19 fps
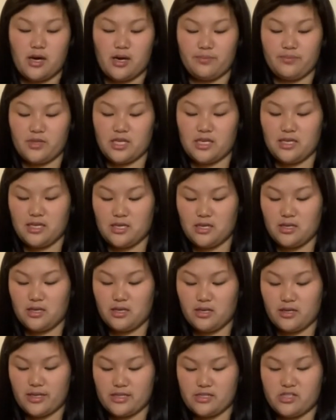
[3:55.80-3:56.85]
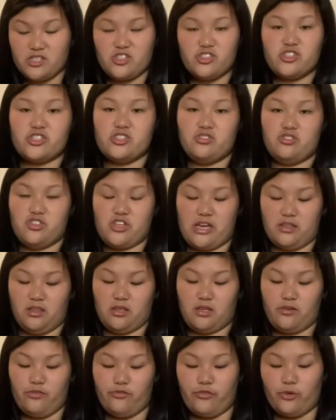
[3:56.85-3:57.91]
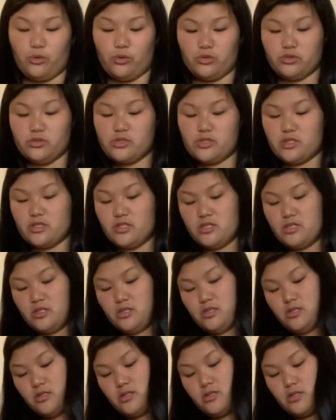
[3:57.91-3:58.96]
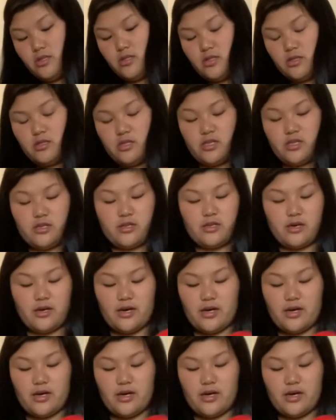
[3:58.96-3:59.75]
The key here is to just gently fold the